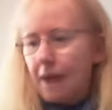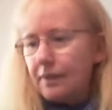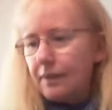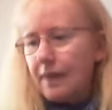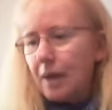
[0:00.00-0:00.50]

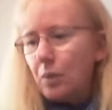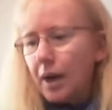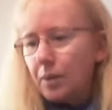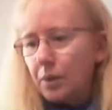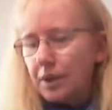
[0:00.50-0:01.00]
And then that
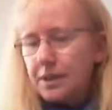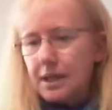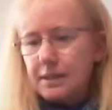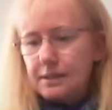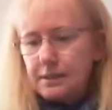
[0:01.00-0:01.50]
way what it
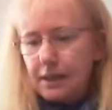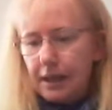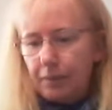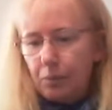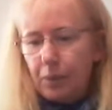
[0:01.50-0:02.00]
does is,
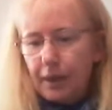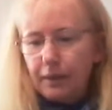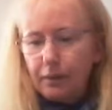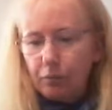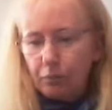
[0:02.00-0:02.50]

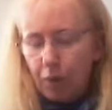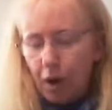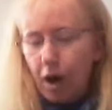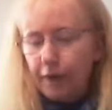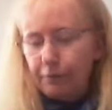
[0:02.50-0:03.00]
what
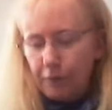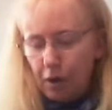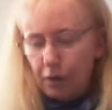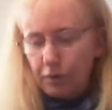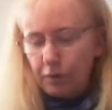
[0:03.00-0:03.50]
I've
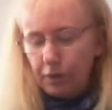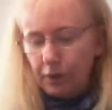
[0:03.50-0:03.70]
known,